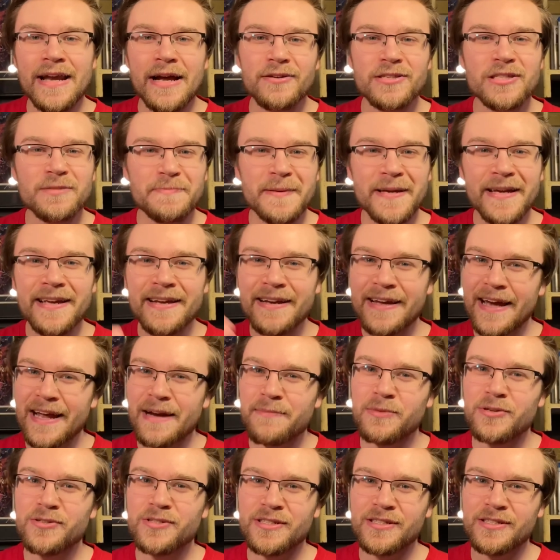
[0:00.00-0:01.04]
speaking
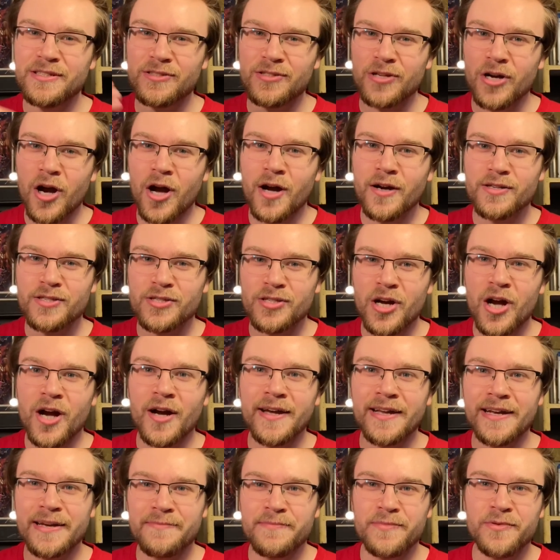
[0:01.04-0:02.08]
animals and dogs
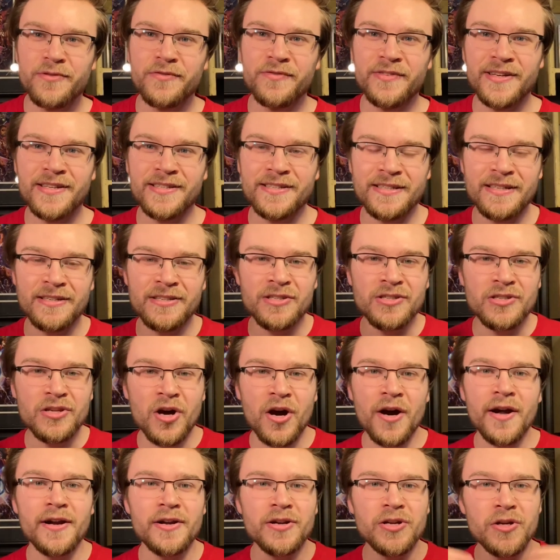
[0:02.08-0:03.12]
talking in movies is
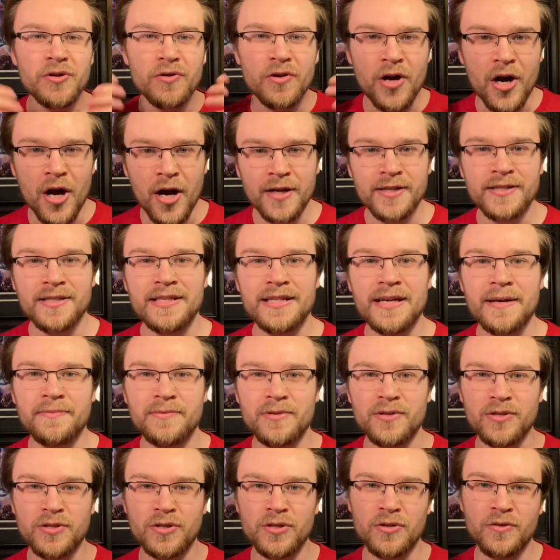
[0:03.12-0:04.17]
not a new
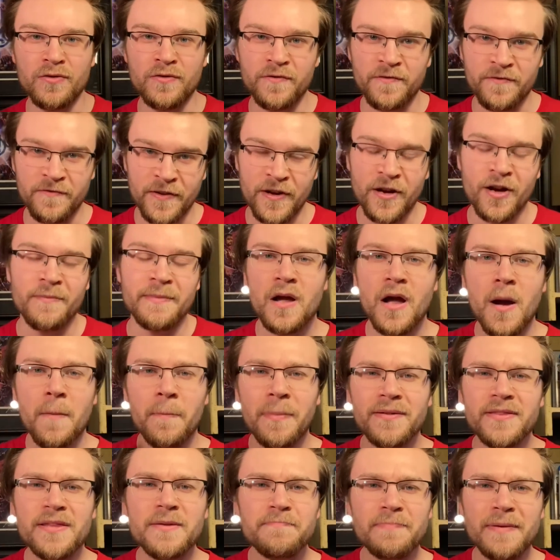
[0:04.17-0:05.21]
concept to film,
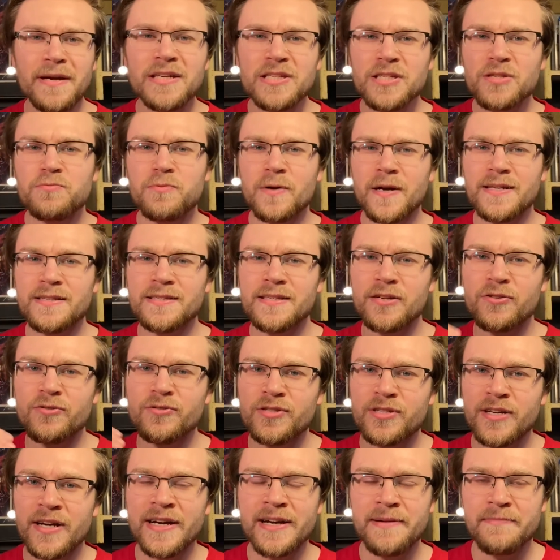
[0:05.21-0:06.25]
but the best ones that are
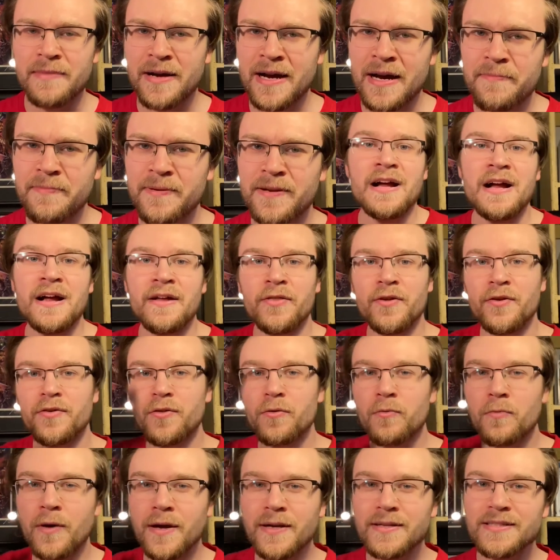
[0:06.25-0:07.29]
done, in my opinion, they're
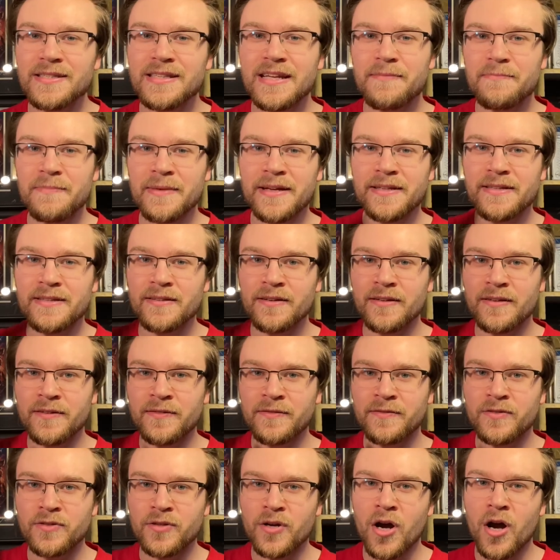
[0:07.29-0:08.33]
the ones that make
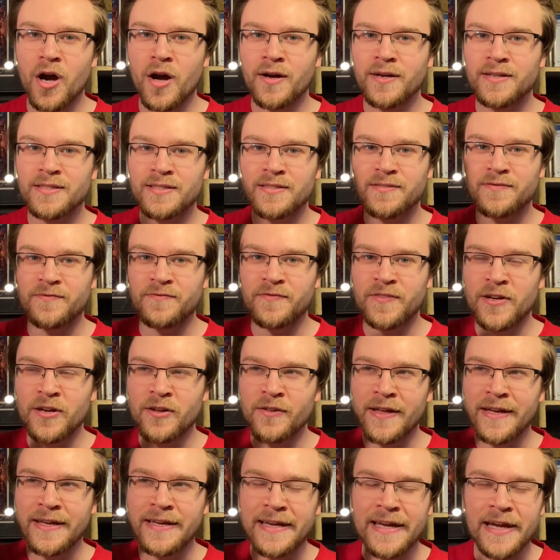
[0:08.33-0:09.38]
the dogs
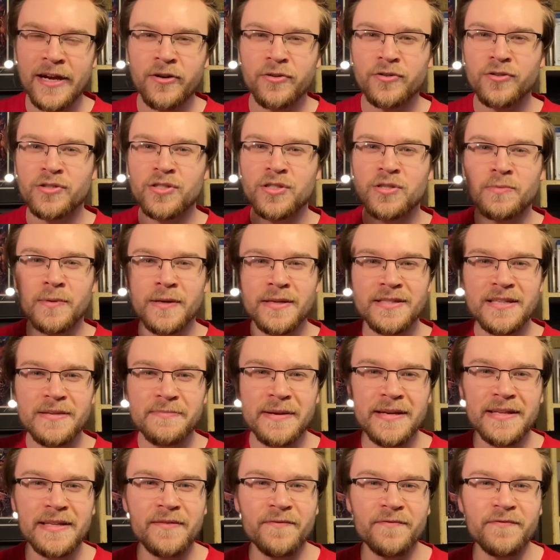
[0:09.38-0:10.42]
feel like characters, the ones that
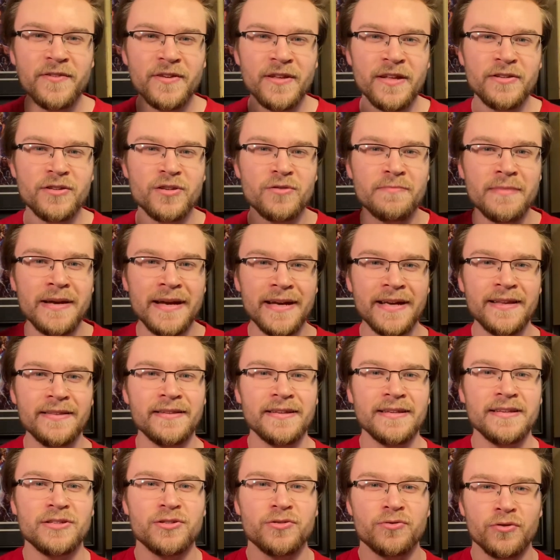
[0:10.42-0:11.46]
make them feel like they're making
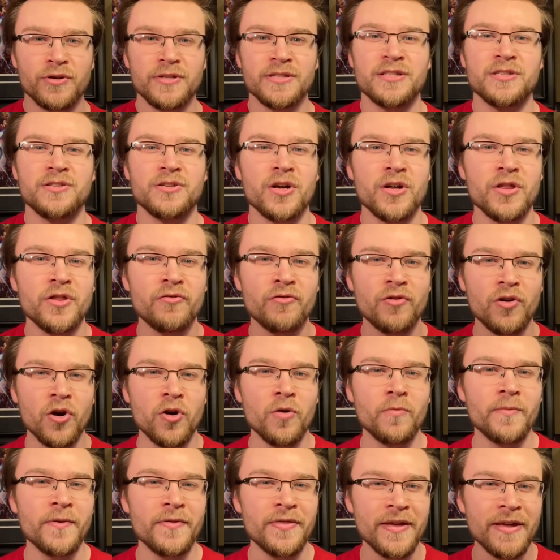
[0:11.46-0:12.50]
these choices on their
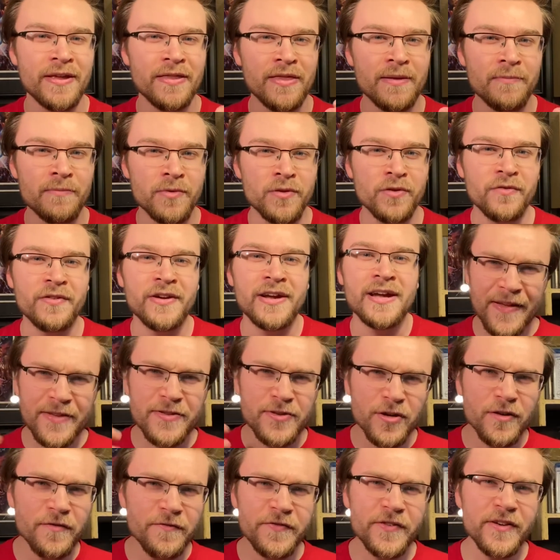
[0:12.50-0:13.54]
own within the movie. They
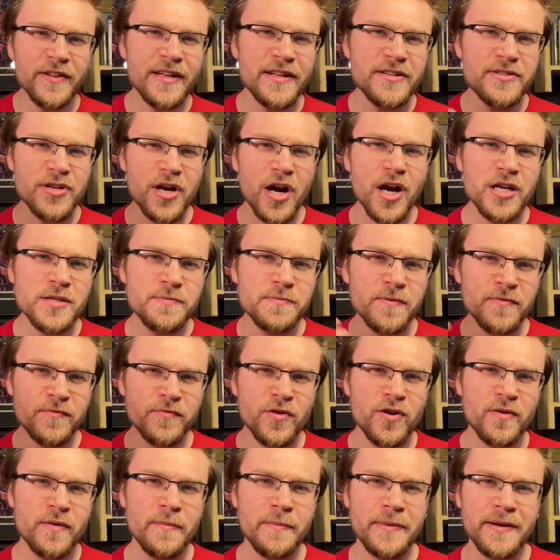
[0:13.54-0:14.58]
don't feel like dogs
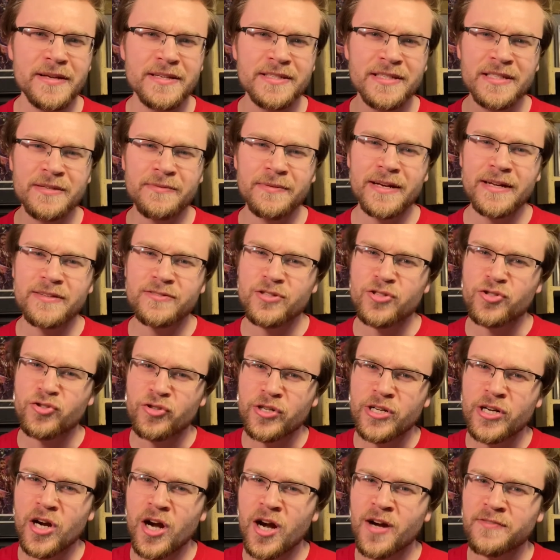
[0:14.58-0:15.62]
performing because someone has a
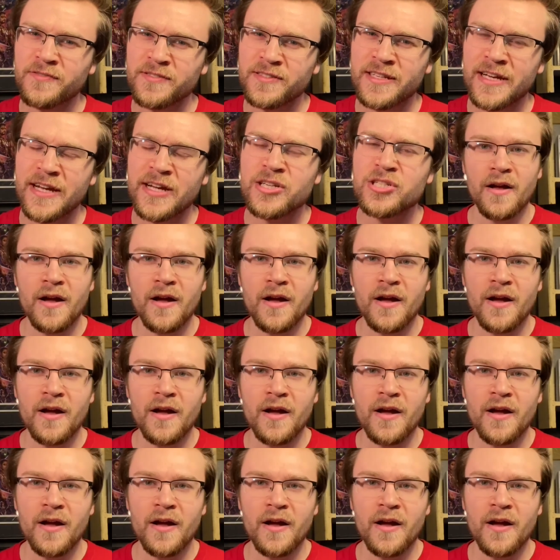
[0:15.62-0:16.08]
treat off stage.